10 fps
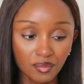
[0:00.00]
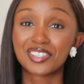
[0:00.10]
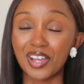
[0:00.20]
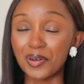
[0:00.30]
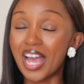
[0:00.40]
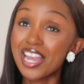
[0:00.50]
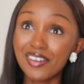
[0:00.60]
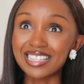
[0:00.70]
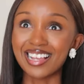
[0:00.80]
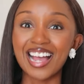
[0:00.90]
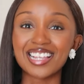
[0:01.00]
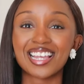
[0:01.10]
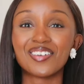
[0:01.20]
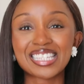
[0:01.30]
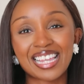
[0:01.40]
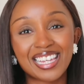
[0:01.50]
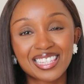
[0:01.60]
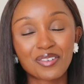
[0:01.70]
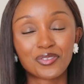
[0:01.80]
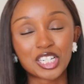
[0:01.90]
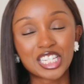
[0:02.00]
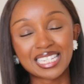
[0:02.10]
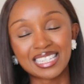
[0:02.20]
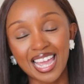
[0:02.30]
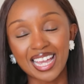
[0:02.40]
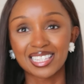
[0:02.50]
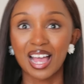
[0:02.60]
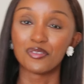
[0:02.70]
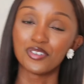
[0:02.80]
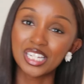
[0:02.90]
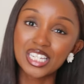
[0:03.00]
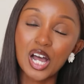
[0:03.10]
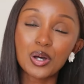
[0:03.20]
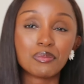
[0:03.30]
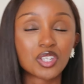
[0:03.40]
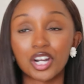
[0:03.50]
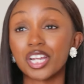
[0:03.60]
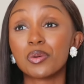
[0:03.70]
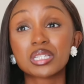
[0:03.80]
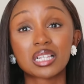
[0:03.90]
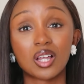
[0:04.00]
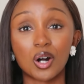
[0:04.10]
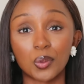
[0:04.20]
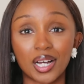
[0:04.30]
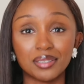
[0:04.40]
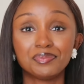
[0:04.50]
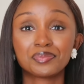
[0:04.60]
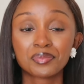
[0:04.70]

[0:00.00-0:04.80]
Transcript: So anyways, guys, that was it for today's video. I'm sorry, it was a long one.